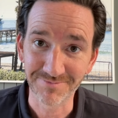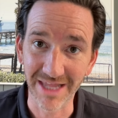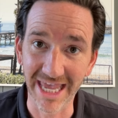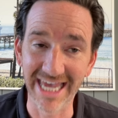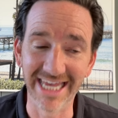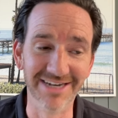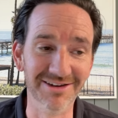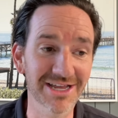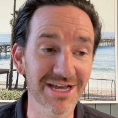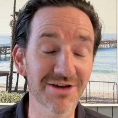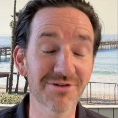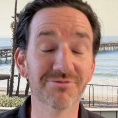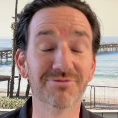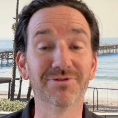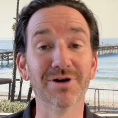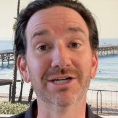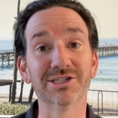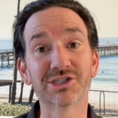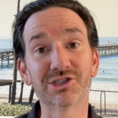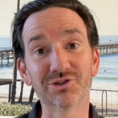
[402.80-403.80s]
and
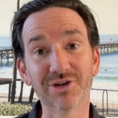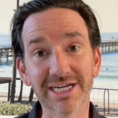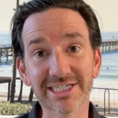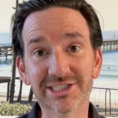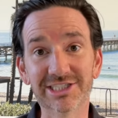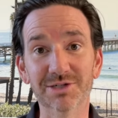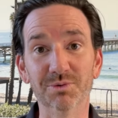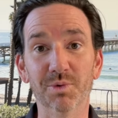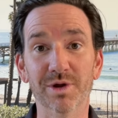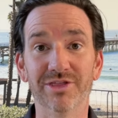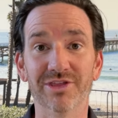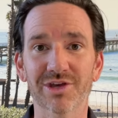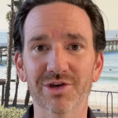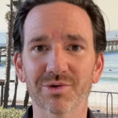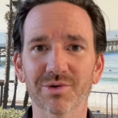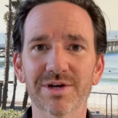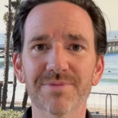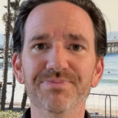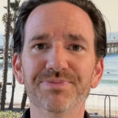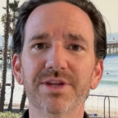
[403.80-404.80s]
frustration with
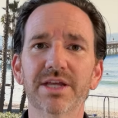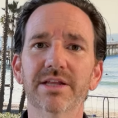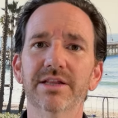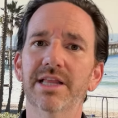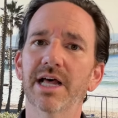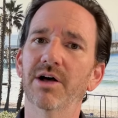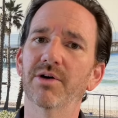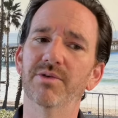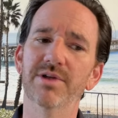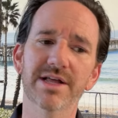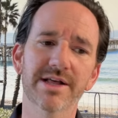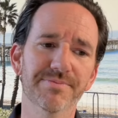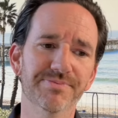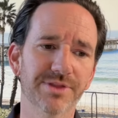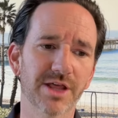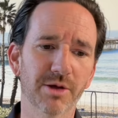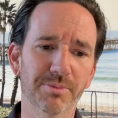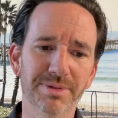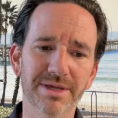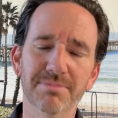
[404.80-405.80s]
you they'll
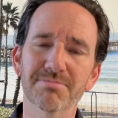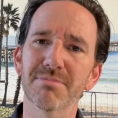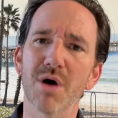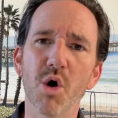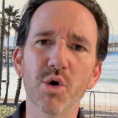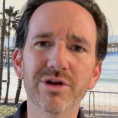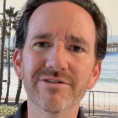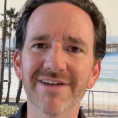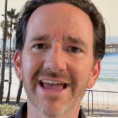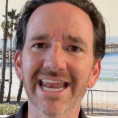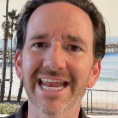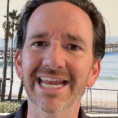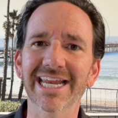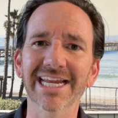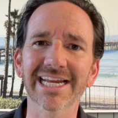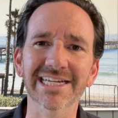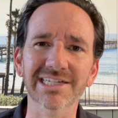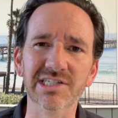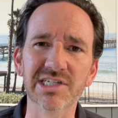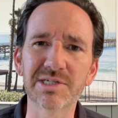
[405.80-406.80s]
they'll be motivated
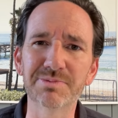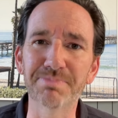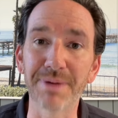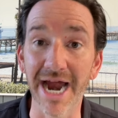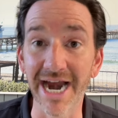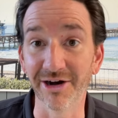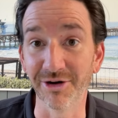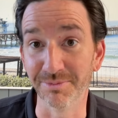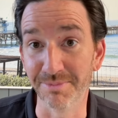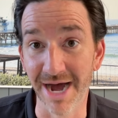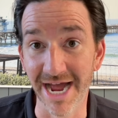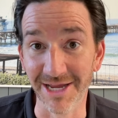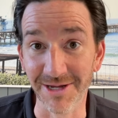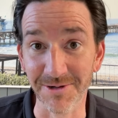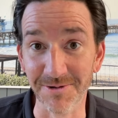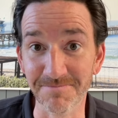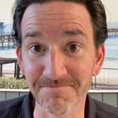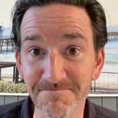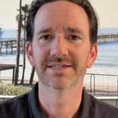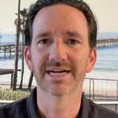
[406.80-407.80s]
and inspired by you
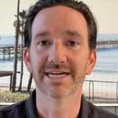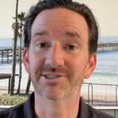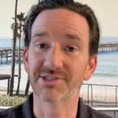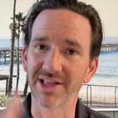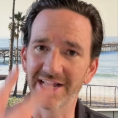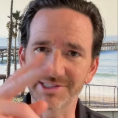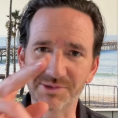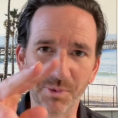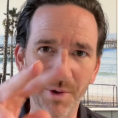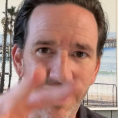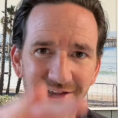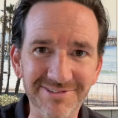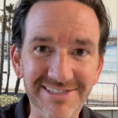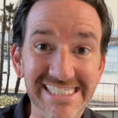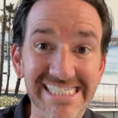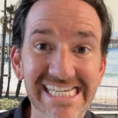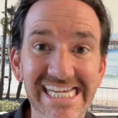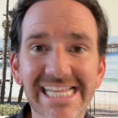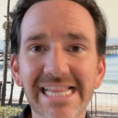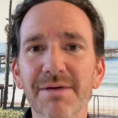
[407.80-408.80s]
and so that's way of
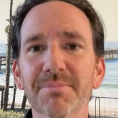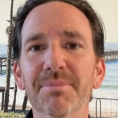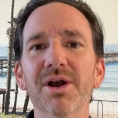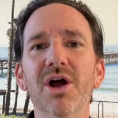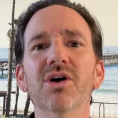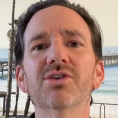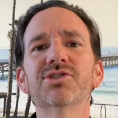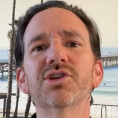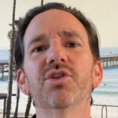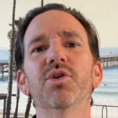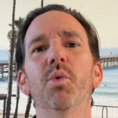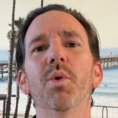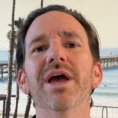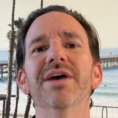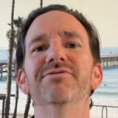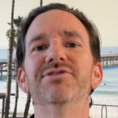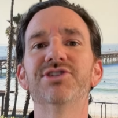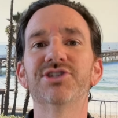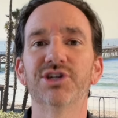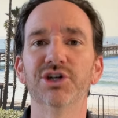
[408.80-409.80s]
seeing them but also the way
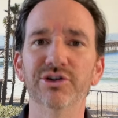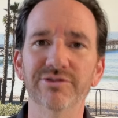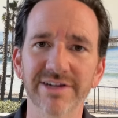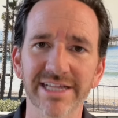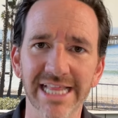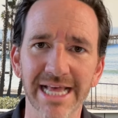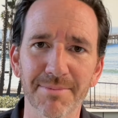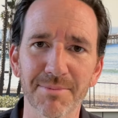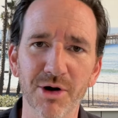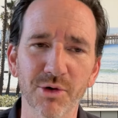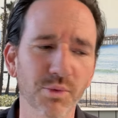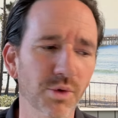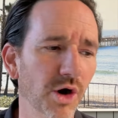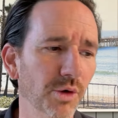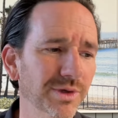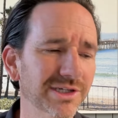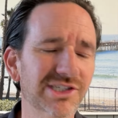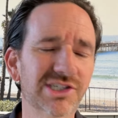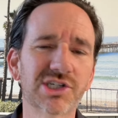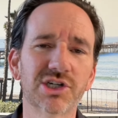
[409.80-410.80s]
of serving them are, are
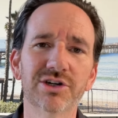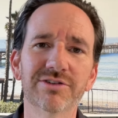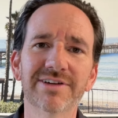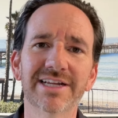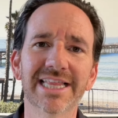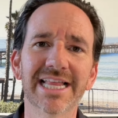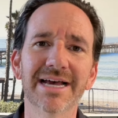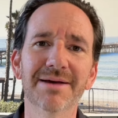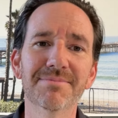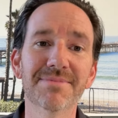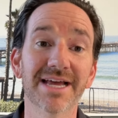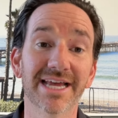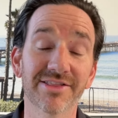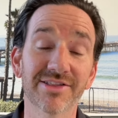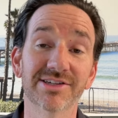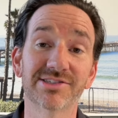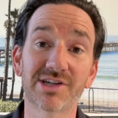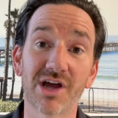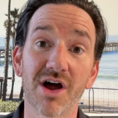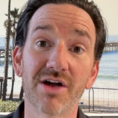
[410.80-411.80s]
we serving them in
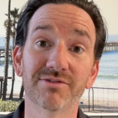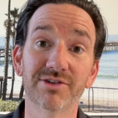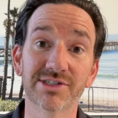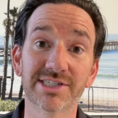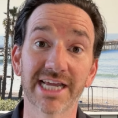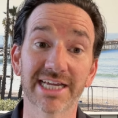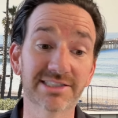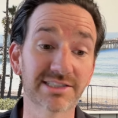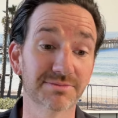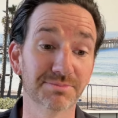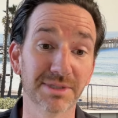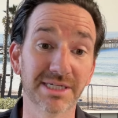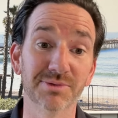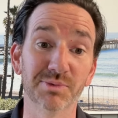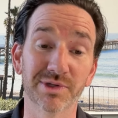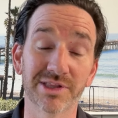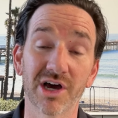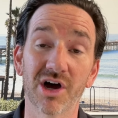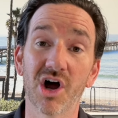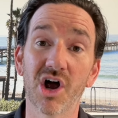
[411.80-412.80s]
this conversation
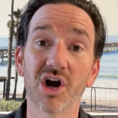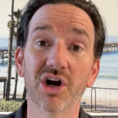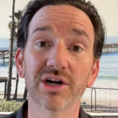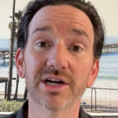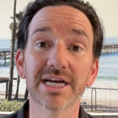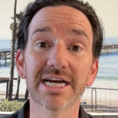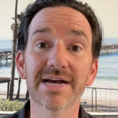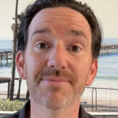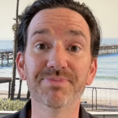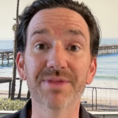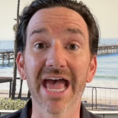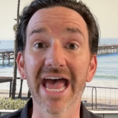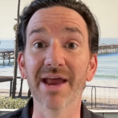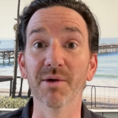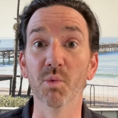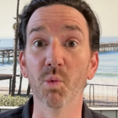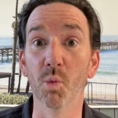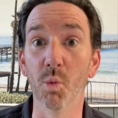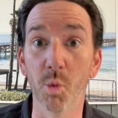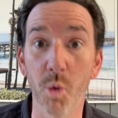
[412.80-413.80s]
with a heart
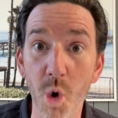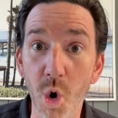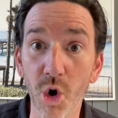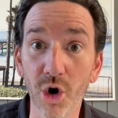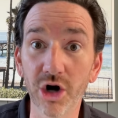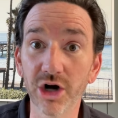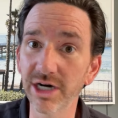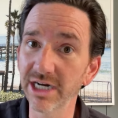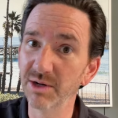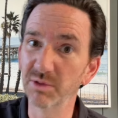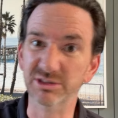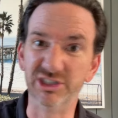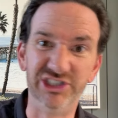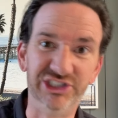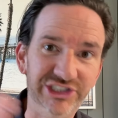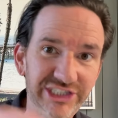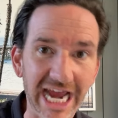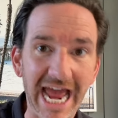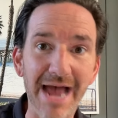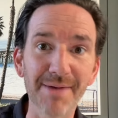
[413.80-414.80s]
at war
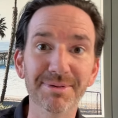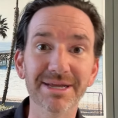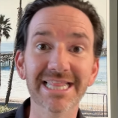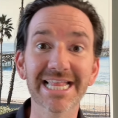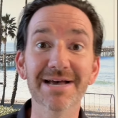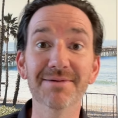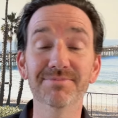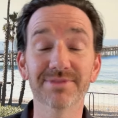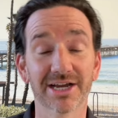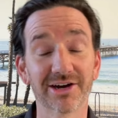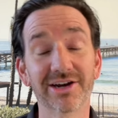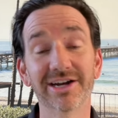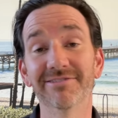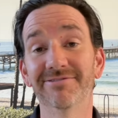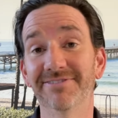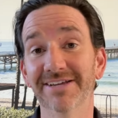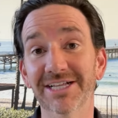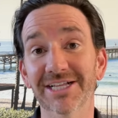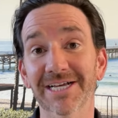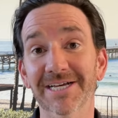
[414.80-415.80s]
jabbing them they're going to
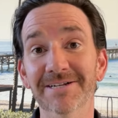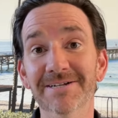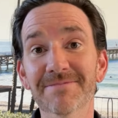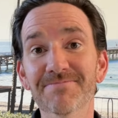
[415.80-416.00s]
feel it